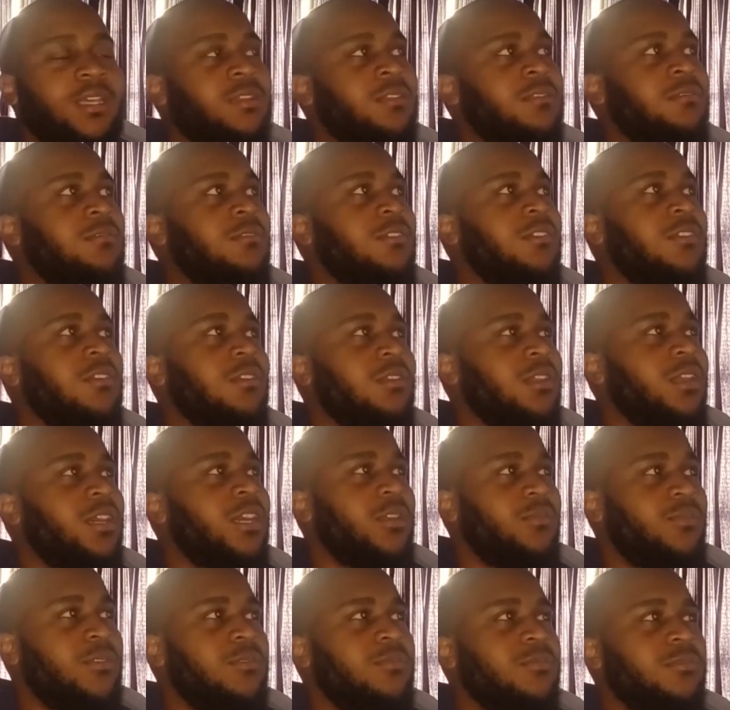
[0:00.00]
I heard a
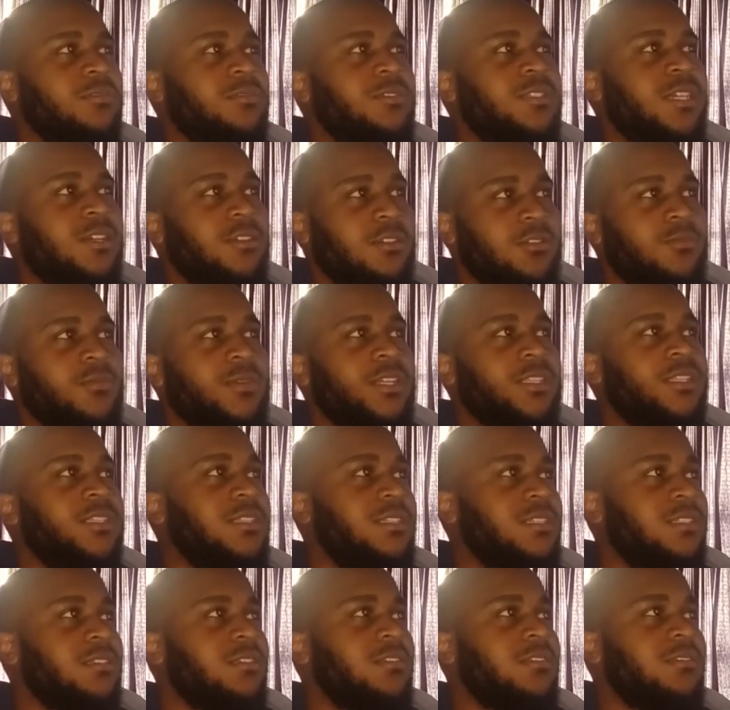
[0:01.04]
lot of people talk about
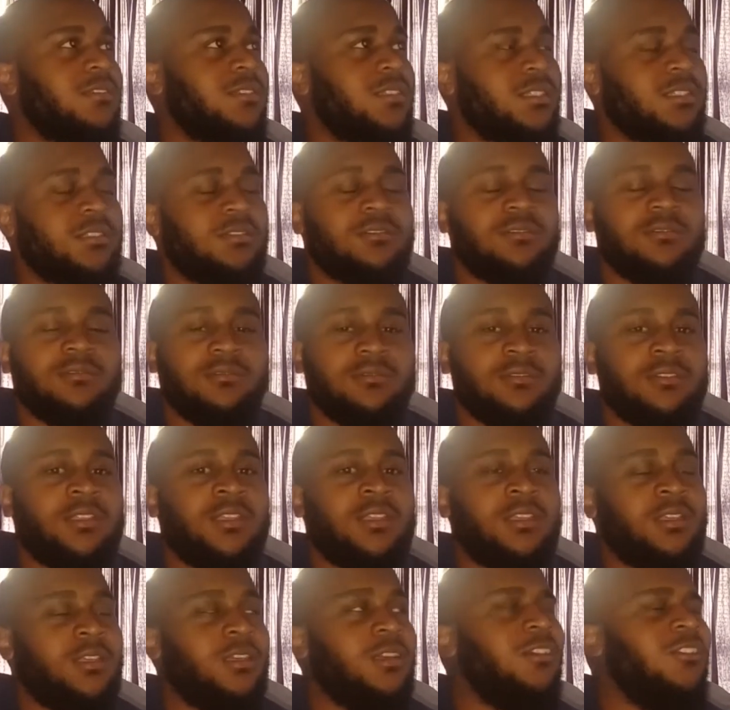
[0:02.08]
this song, so
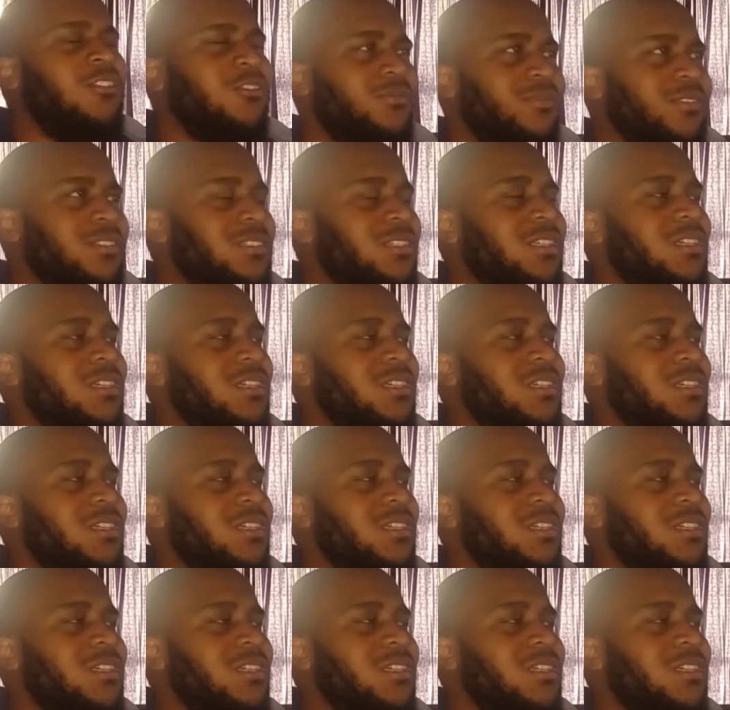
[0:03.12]
I hope it's